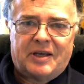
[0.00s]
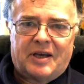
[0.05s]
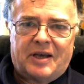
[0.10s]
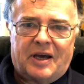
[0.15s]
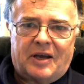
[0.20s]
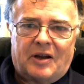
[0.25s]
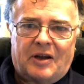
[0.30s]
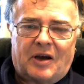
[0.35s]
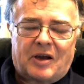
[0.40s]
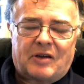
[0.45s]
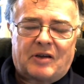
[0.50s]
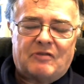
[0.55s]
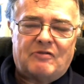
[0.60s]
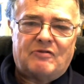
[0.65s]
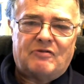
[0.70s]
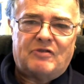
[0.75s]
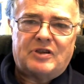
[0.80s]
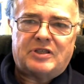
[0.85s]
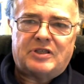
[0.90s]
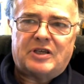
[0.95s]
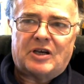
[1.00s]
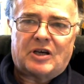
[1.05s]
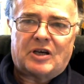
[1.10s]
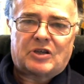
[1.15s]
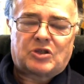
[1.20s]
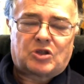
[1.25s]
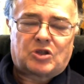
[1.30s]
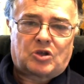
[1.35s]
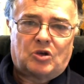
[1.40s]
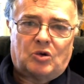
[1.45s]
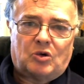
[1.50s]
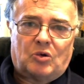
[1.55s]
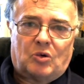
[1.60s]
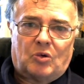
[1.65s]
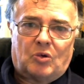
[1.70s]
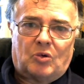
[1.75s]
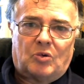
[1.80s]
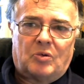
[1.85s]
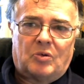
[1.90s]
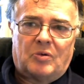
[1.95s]
And I can visit a
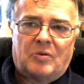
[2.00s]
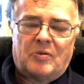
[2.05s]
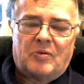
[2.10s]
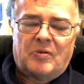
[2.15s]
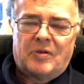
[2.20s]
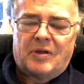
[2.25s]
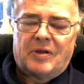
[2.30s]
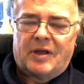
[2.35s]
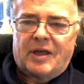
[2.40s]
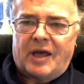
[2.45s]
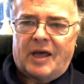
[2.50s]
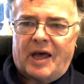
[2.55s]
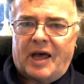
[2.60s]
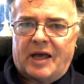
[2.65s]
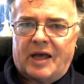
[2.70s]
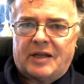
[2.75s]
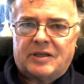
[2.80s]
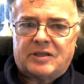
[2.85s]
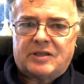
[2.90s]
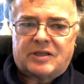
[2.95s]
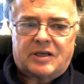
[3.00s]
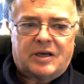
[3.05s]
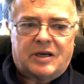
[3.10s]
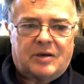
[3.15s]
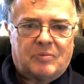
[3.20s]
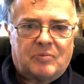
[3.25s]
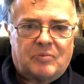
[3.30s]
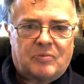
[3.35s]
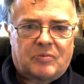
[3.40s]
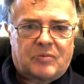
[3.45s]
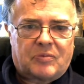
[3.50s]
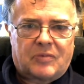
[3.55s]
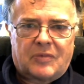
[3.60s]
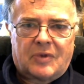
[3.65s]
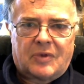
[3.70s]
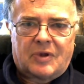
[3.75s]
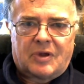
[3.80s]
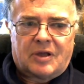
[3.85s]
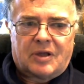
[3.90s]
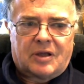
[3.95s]
school, and
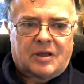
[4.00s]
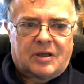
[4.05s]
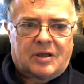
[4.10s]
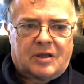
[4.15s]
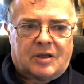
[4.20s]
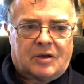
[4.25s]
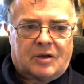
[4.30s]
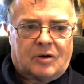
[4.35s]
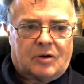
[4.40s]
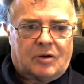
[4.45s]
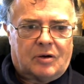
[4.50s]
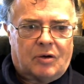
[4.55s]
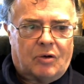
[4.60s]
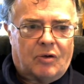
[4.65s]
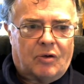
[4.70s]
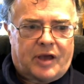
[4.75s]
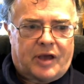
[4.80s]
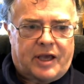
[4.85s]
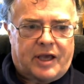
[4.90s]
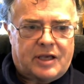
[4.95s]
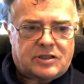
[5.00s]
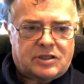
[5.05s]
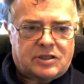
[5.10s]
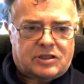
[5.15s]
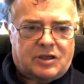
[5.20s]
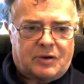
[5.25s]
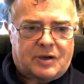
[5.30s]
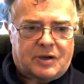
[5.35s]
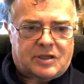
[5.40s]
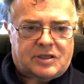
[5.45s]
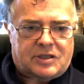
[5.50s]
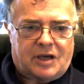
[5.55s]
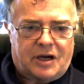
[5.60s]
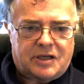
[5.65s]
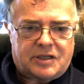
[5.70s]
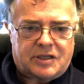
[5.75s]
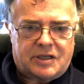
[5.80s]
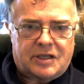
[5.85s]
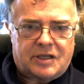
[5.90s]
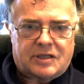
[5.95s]
all the kids are so
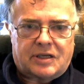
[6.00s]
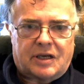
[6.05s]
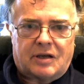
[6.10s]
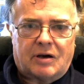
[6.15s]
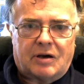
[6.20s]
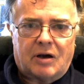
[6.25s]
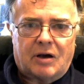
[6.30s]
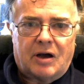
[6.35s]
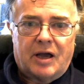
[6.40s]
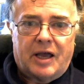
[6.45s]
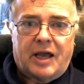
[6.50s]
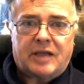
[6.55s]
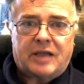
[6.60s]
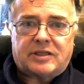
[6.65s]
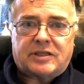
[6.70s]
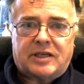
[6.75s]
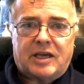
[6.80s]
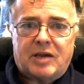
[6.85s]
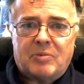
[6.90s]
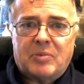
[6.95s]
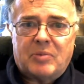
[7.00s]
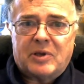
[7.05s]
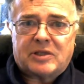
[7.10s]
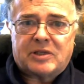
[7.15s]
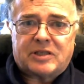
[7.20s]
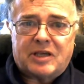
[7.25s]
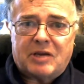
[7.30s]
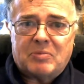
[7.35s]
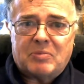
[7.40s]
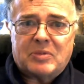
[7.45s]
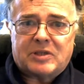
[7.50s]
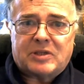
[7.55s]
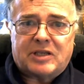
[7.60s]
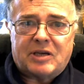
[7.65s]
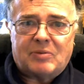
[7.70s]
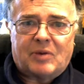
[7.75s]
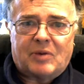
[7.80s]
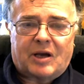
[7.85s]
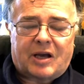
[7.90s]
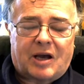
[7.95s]
excited, and they say, oh, it's him, it's him, it's
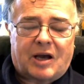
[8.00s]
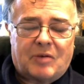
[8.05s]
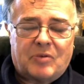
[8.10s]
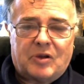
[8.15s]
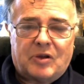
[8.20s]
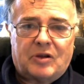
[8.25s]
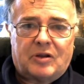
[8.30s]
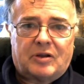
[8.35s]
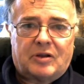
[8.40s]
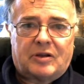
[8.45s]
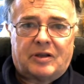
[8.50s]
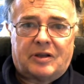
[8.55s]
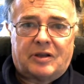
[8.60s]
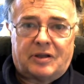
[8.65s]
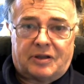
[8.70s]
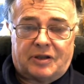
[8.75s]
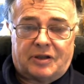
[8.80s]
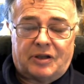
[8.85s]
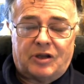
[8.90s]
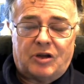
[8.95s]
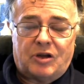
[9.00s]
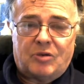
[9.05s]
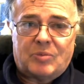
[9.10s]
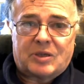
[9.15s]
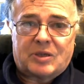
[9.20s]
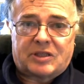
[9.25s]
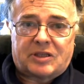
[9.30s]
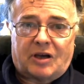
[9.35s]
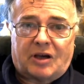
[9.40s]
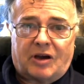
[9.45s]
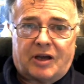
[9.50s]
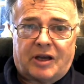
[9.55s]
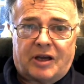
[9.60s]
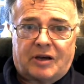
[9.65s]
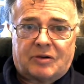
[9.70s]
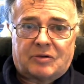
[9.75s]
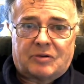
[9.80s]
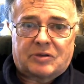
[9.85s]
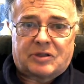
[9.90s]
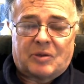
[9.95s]
him, like I'm the new Messiah
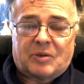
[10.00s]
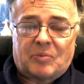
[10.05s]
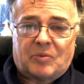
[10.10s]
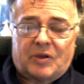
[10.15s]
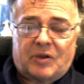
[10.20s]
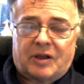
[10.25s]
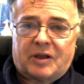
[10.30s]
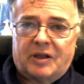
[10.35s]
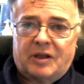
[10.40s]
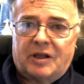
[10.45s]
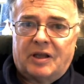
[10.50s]
or something.